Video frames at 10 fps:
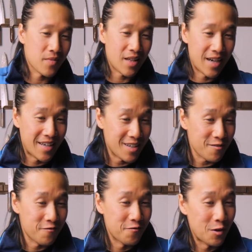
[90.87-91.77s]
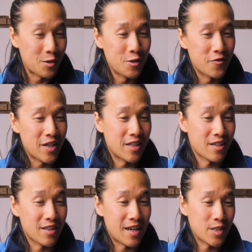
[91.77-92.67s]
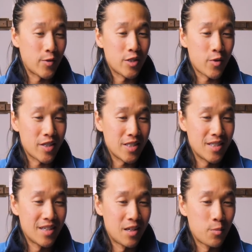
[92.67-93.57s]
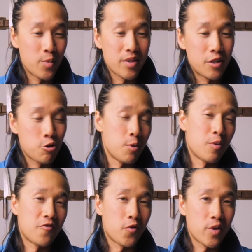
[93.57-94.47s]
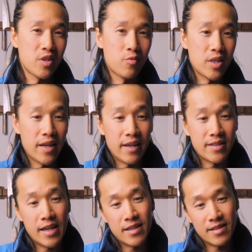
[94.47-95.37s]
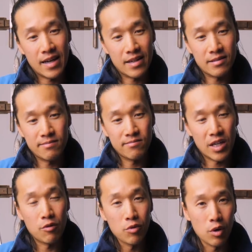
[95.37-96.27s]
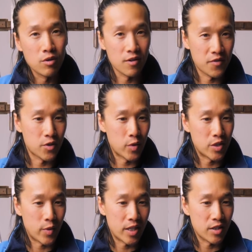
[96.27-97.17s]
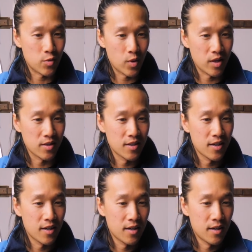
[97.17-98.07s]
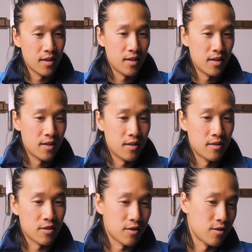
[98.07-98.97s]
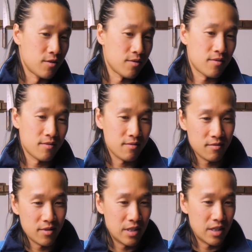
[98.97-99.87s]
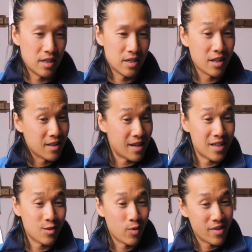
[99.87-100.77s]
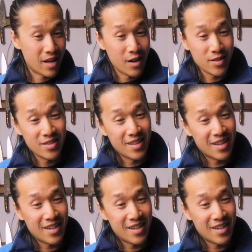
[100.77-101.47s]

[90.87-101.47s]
I cannot fault you for getting the Glass 320, but the Tomo 140 really takes that role of the 320 as well. So the Glass 1000,